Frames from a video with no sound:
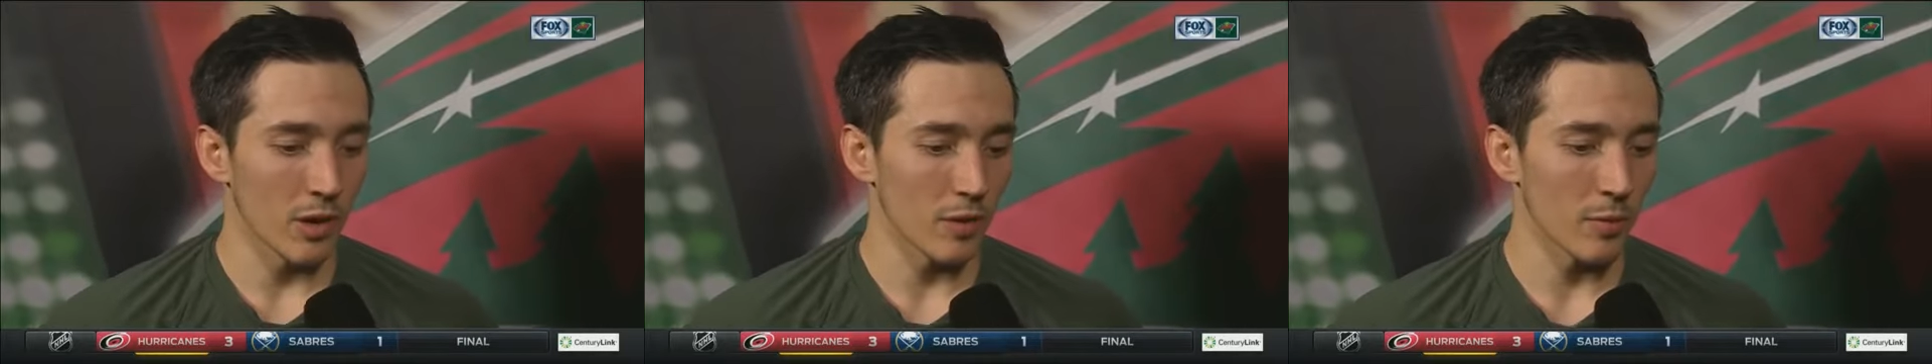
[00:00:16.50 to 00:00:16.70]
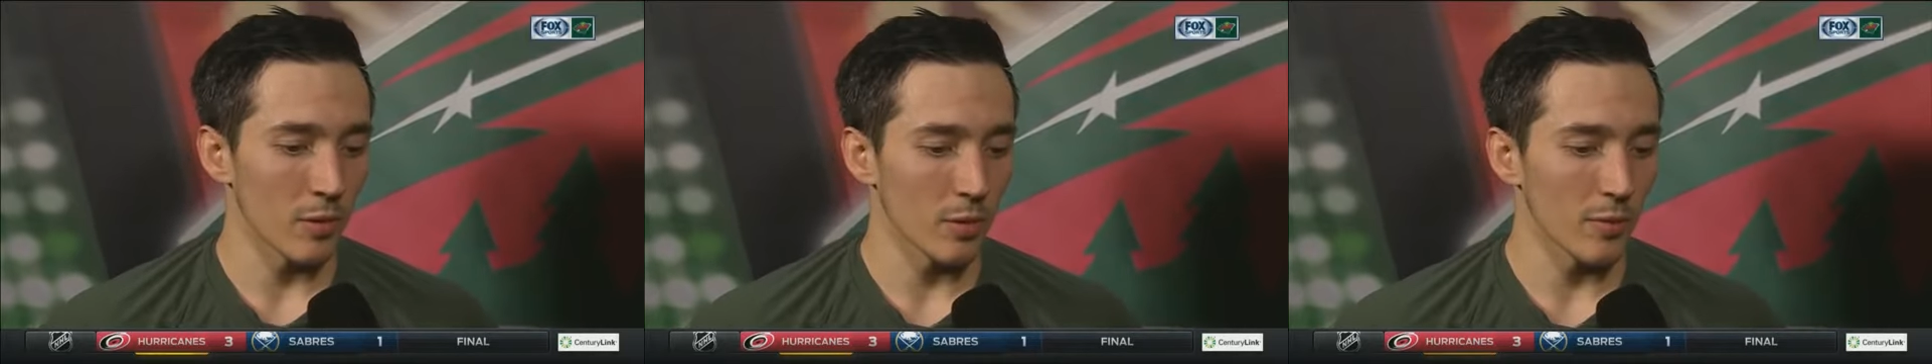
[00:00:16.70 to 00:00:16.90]

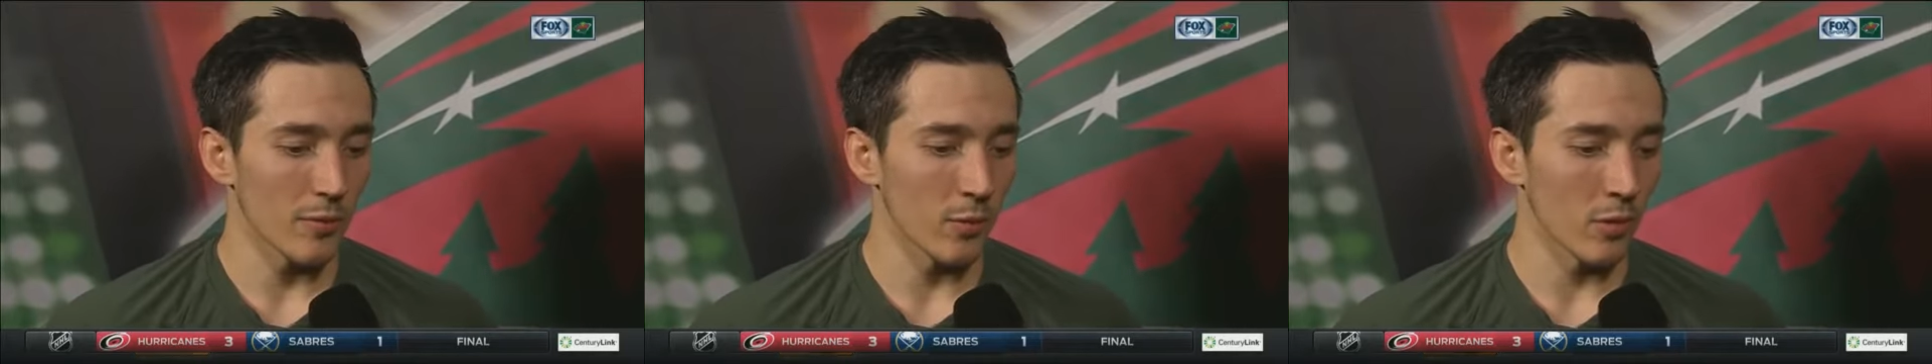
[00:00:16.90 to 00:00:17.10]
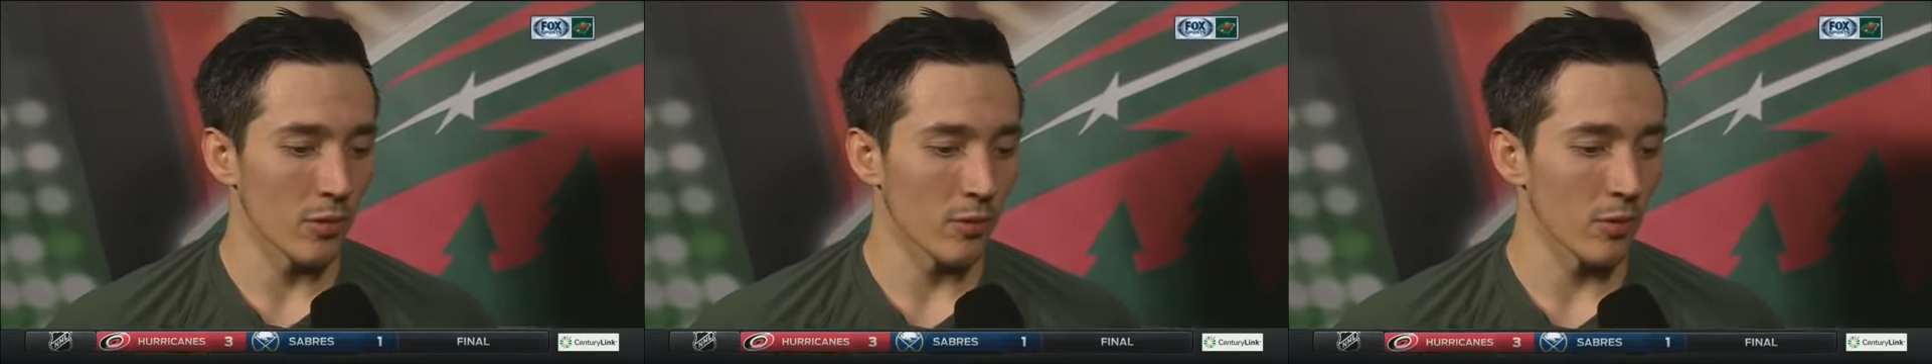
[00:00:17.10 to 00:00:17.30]
talked about it
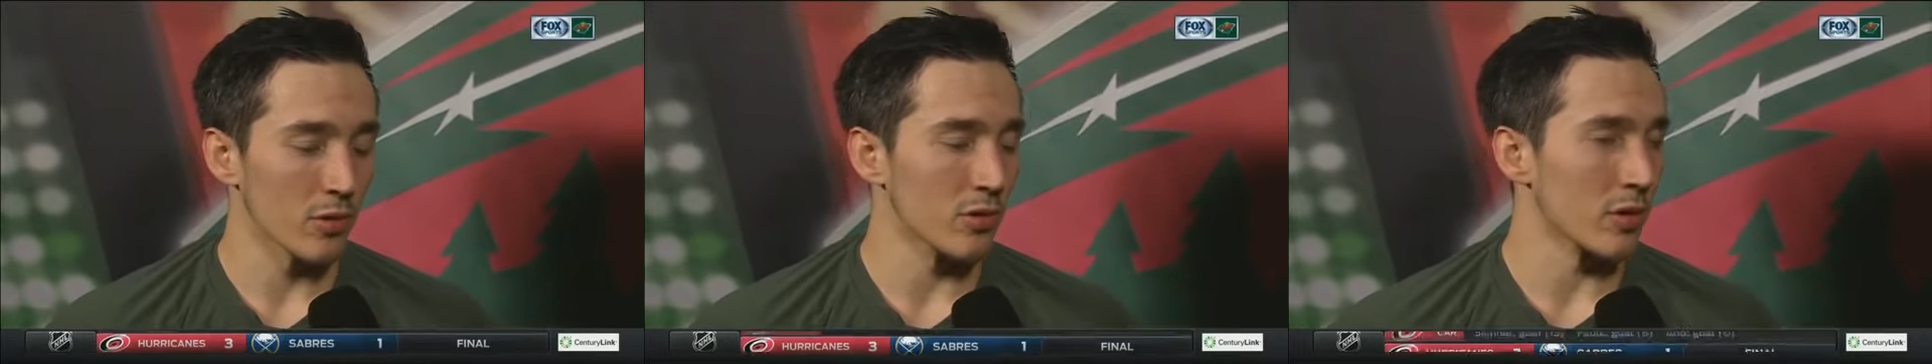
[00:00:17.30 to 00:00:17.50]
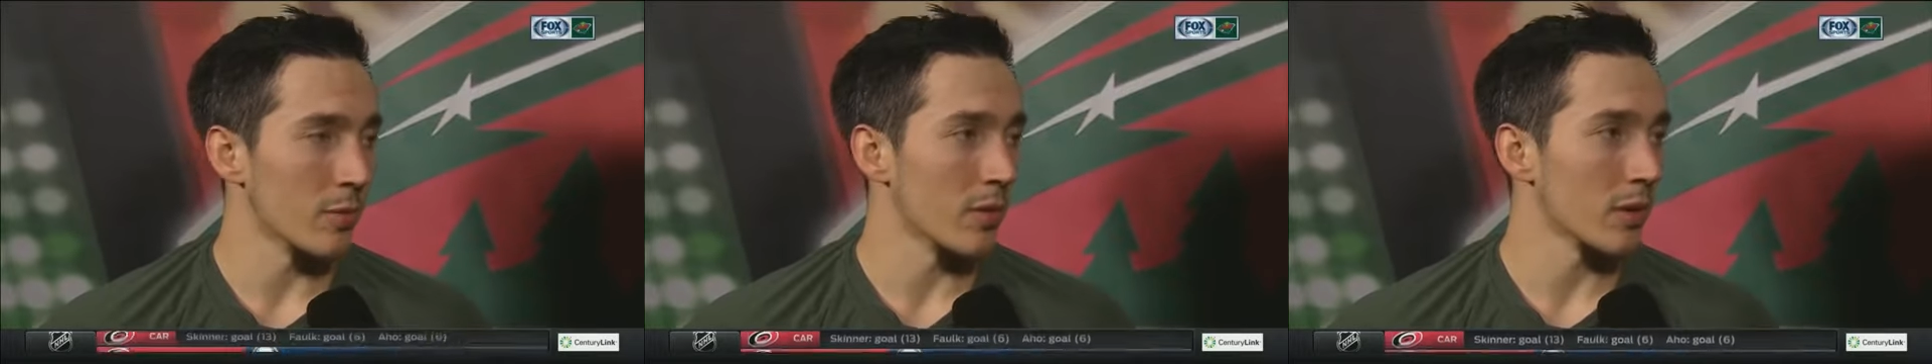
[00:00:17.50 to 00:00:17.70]
before the road
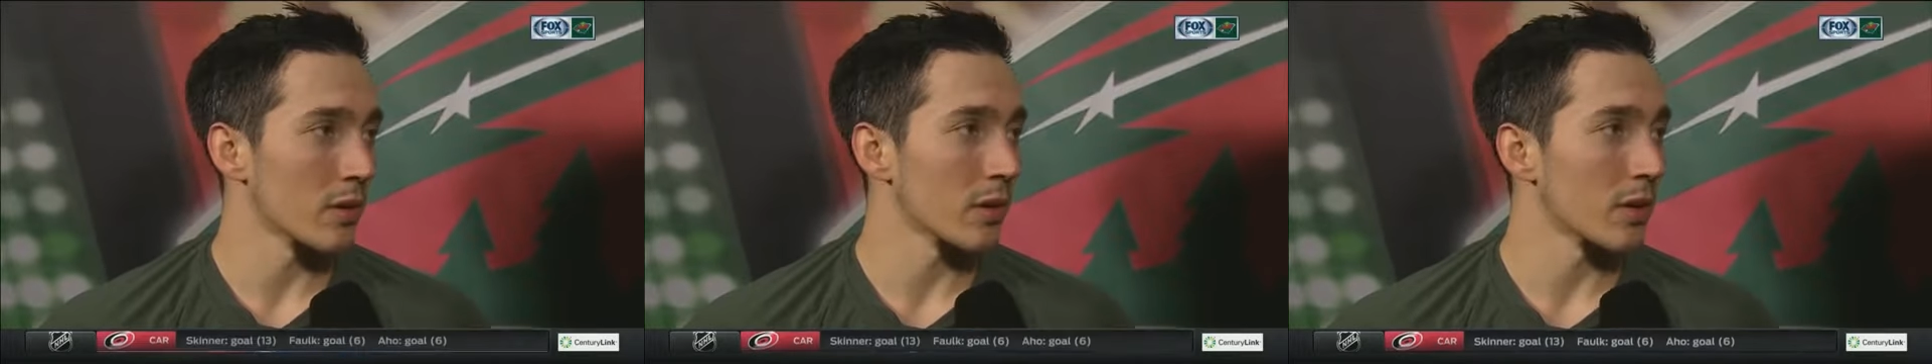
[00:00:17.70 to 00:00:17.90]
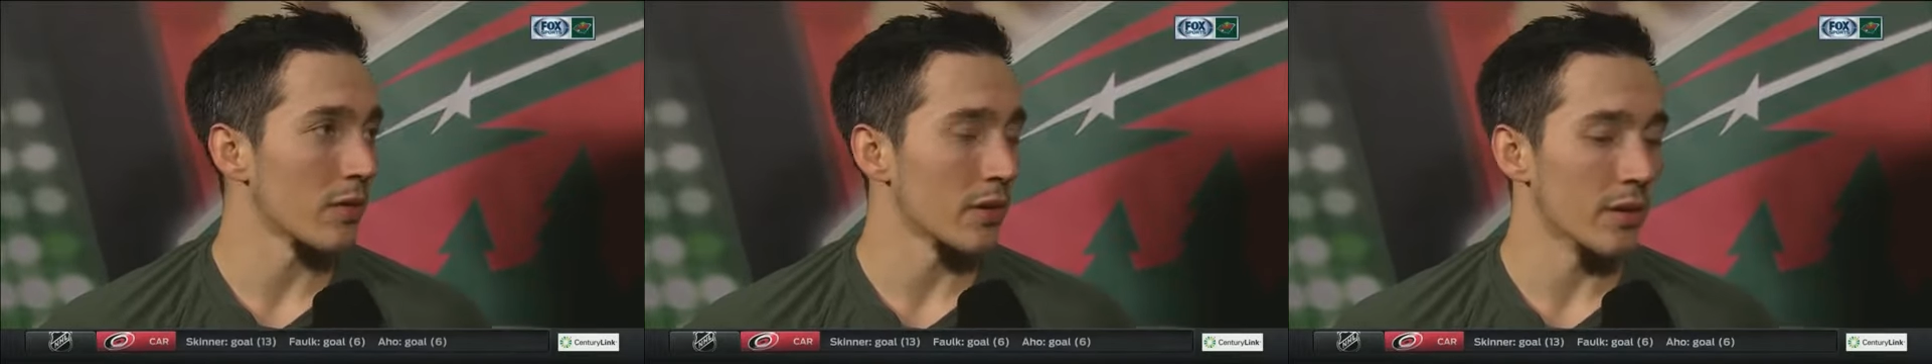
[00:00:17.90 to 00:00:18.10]
trip, and
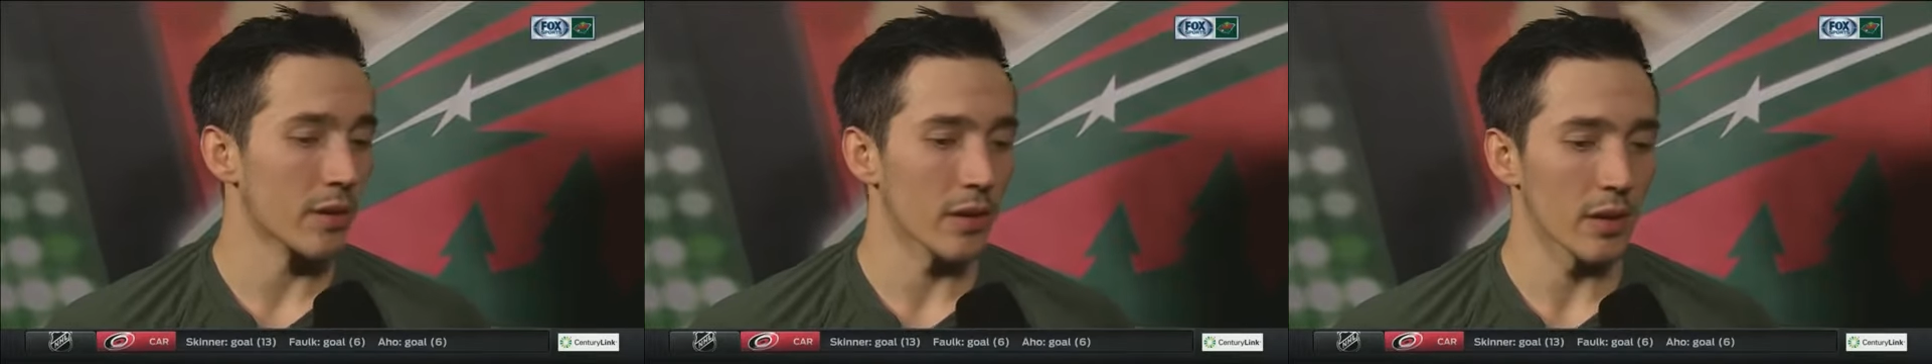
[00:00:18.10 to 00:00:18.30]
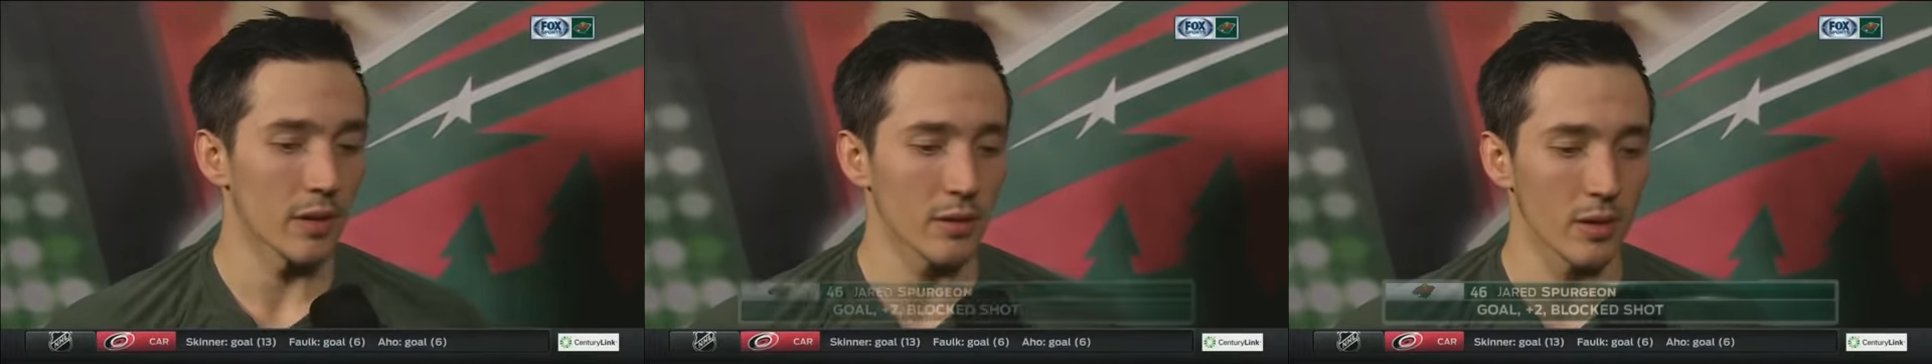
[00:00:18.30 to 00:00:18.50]
even
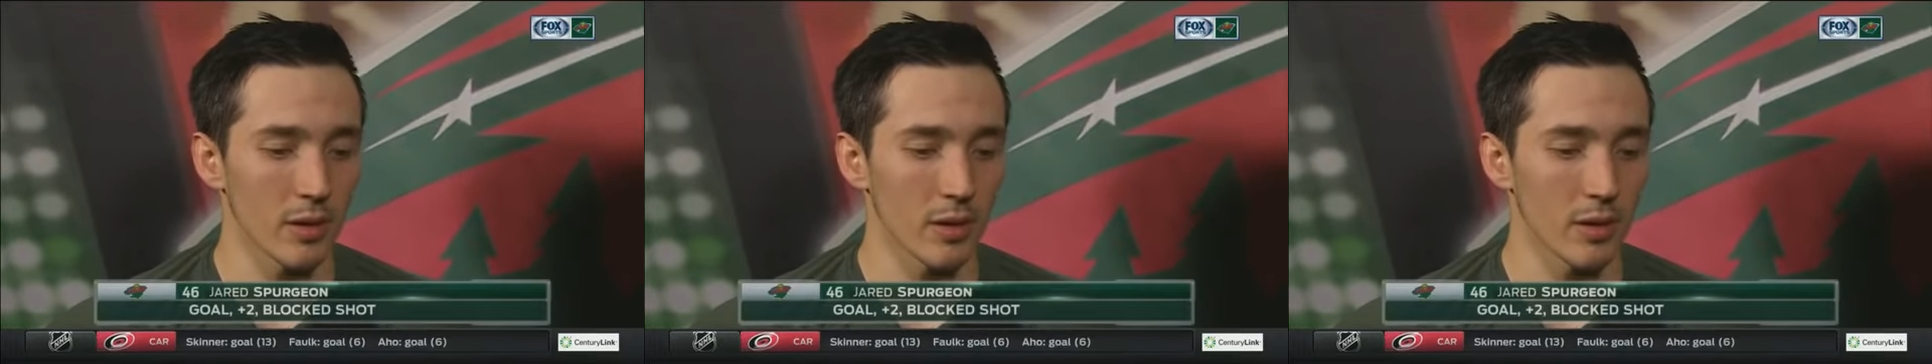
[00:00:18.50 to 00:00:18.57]
today,